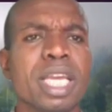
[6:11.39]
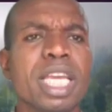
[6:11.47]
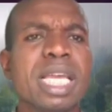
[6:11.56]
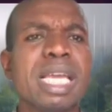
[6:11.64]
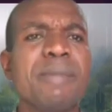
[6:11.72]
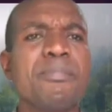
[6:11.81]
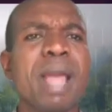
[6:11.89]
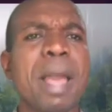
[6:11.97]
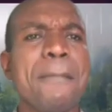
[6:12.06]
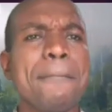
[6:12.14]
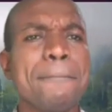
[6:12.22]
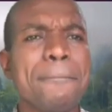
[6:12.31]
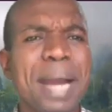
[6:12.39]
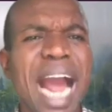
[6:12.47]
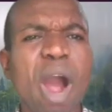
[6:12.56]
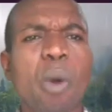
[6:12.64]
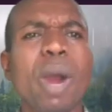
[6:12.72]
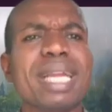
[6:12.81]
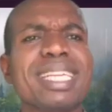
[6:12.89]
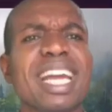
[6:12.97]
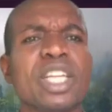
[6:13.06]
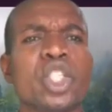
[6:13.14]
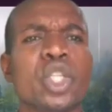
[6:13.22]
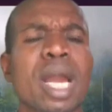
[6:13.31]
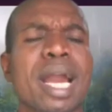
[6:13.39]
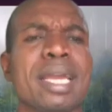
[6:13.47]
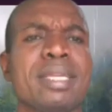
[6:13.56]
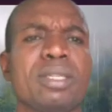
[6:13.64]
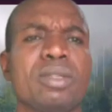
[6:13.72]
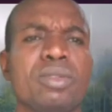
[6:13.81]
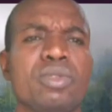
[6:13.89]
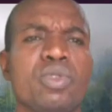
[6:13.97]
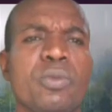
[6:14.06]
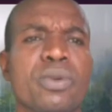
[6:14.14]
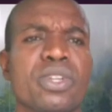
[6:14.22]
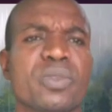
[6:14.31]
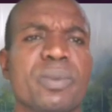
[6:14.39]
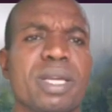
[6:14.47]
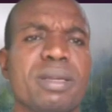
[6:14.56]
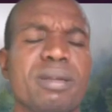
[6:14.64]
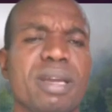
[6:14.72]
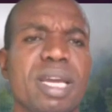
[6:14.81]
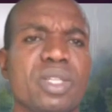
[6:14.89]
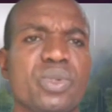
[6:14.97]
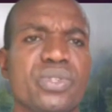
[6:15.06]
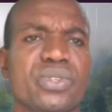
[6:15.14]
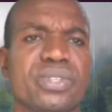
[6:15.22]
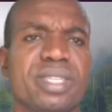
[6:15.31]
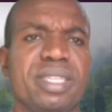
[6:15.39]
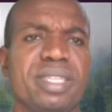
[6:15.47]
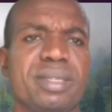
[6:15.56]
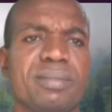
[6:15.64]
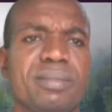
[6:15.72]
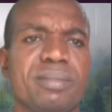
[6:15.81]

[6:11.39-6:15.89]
He empowered that child to prosper and to succeed.